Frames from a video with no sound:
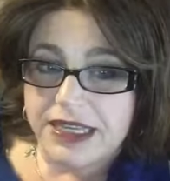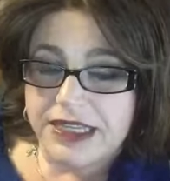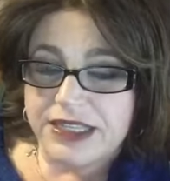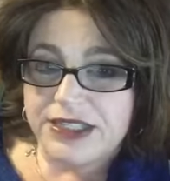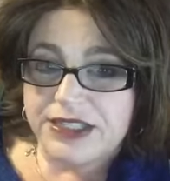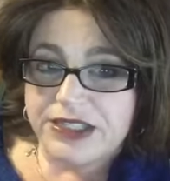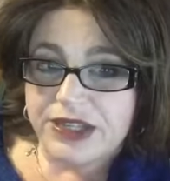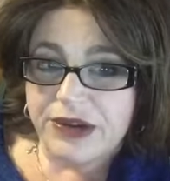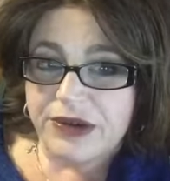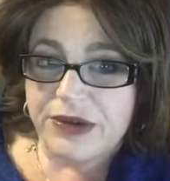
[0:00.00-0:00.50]

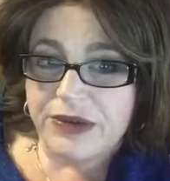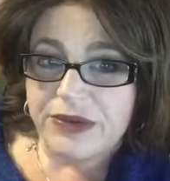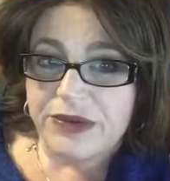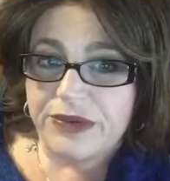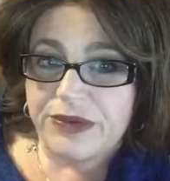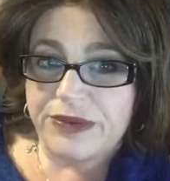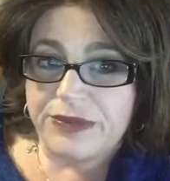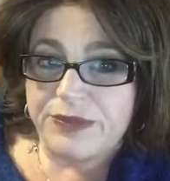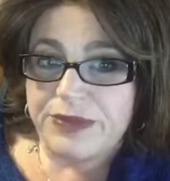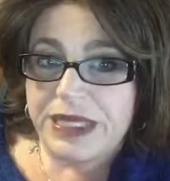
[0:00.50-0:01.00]
So
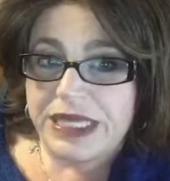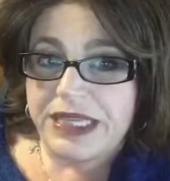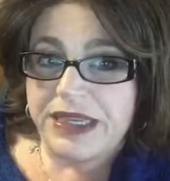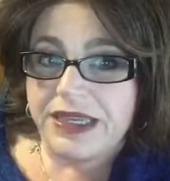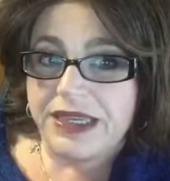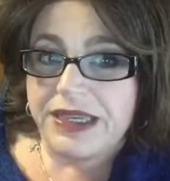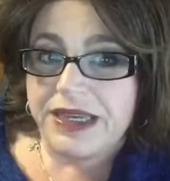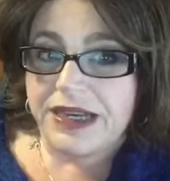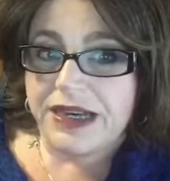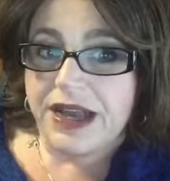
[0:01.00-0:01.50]

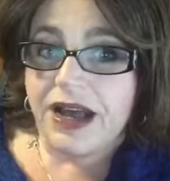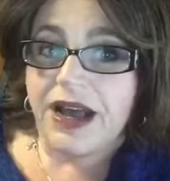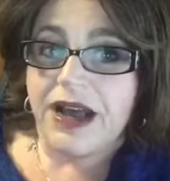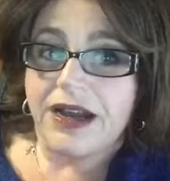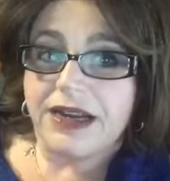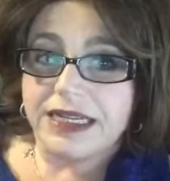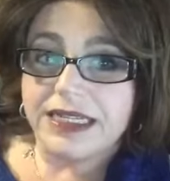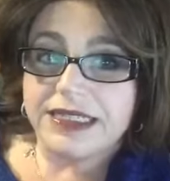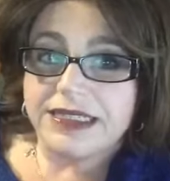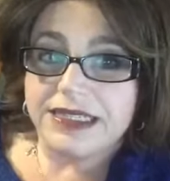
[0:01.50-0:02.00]
be
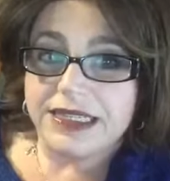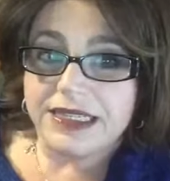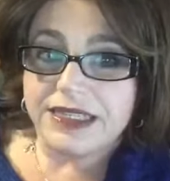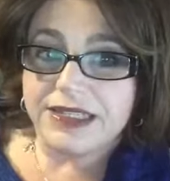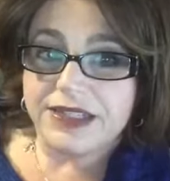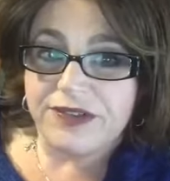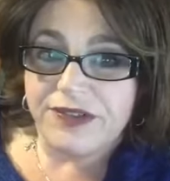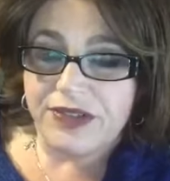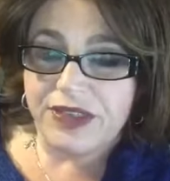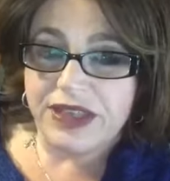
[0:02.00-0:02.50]
cognizant
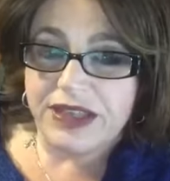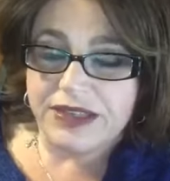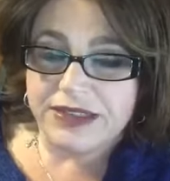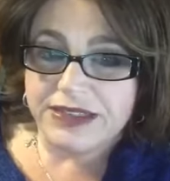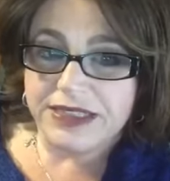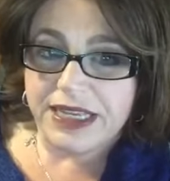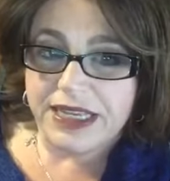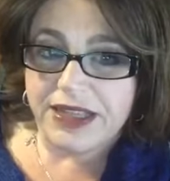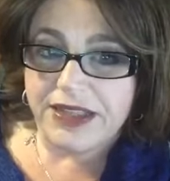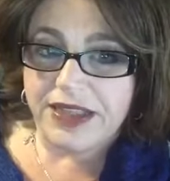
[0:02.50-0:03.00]
of things
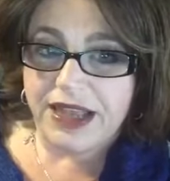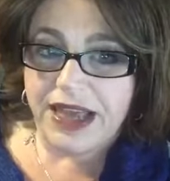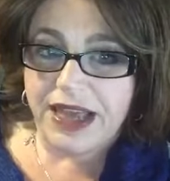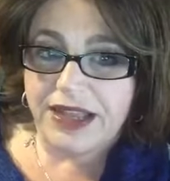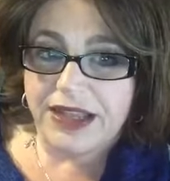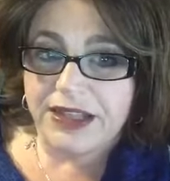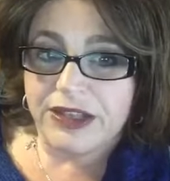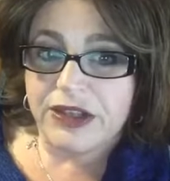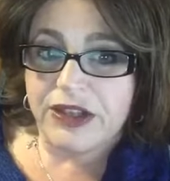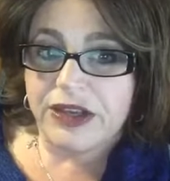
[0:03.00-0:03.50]
like
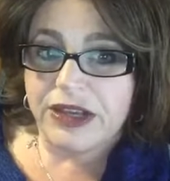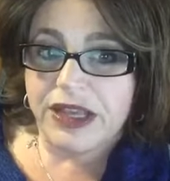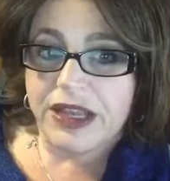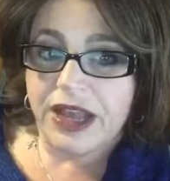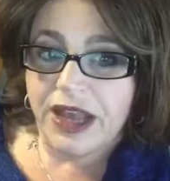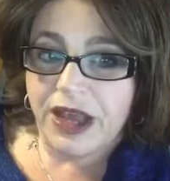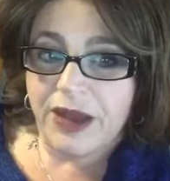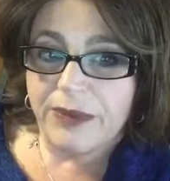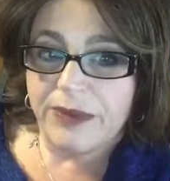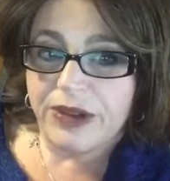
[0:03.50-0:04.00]
that and look it up.